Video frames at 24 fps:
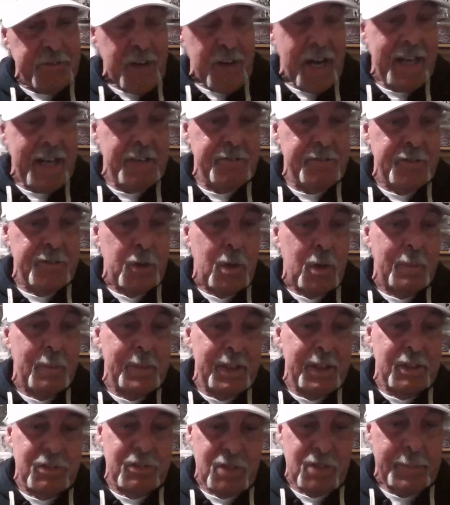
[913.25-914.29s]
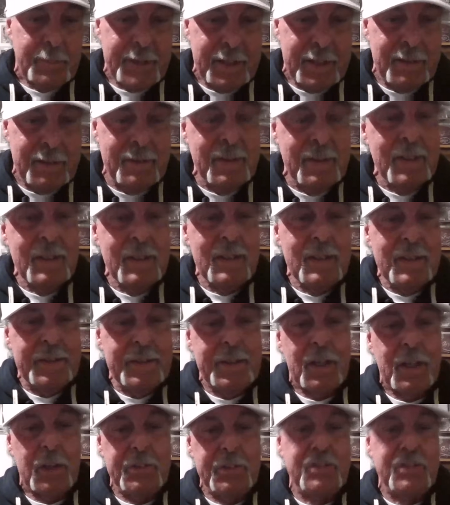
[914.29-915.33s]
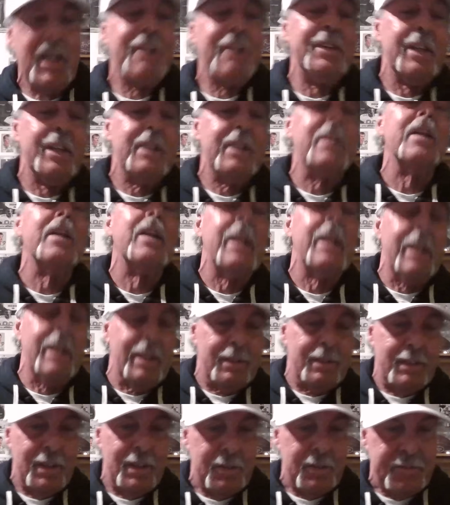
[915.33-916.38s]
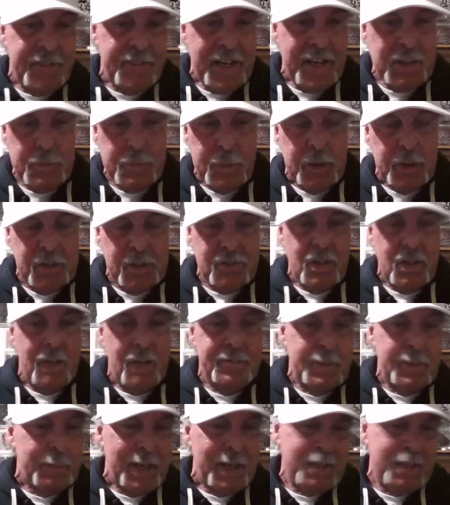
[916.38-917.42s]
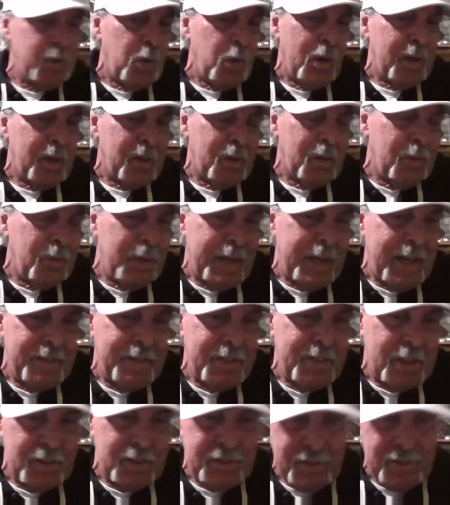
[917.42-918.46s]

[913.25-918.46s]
it for me or something. Send it to the Facebook stuff to my daughter or whatever, because it